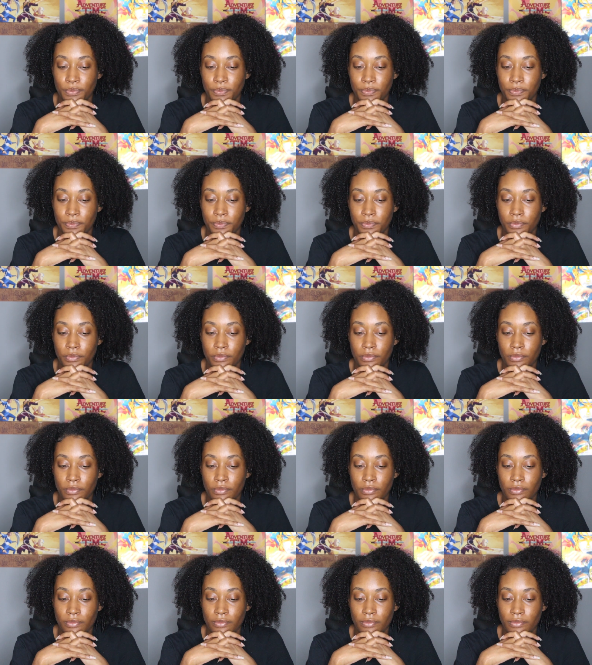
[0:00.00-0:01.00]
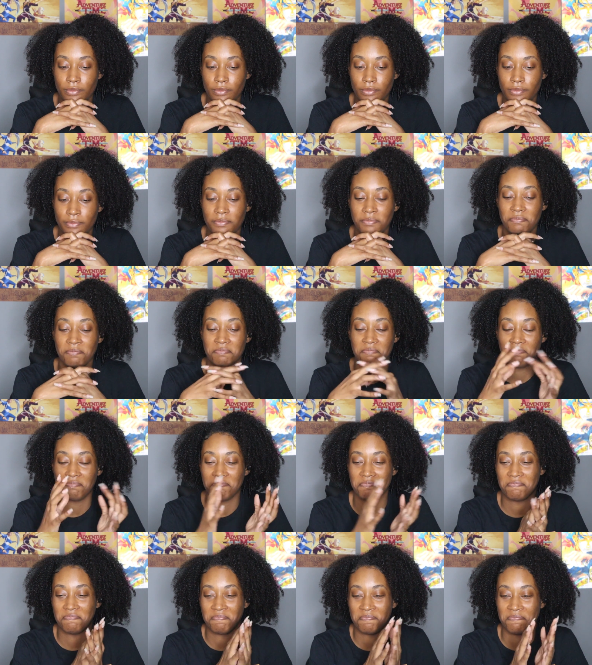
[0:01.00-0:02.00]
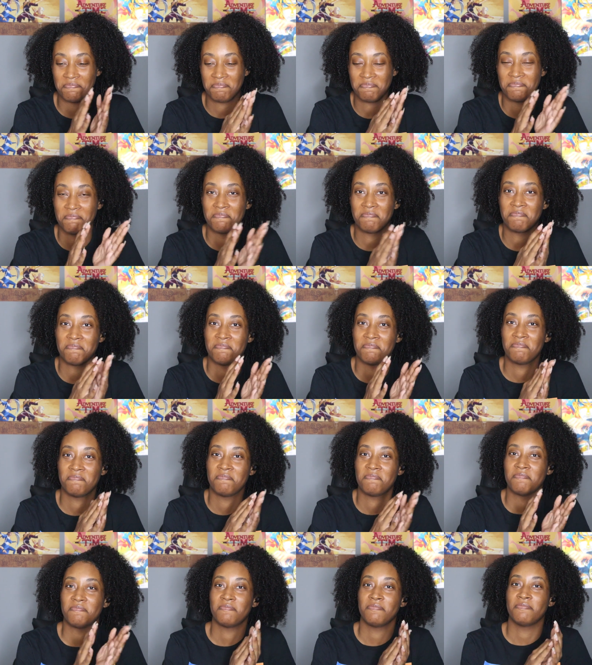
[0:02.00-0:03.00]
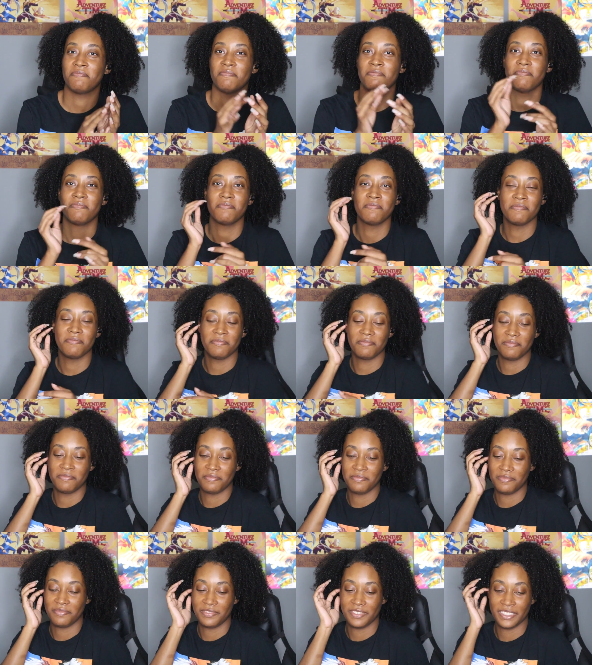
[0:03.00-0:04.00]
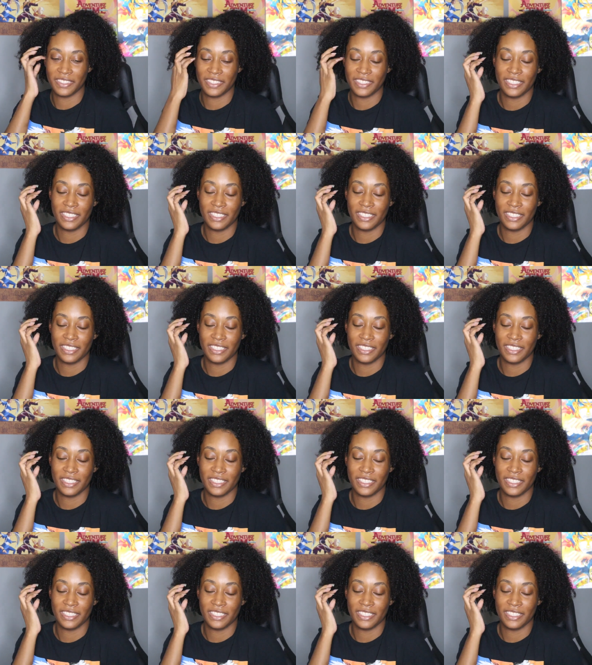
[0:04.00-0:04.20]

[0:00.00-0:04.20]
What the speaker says: Nothing is said.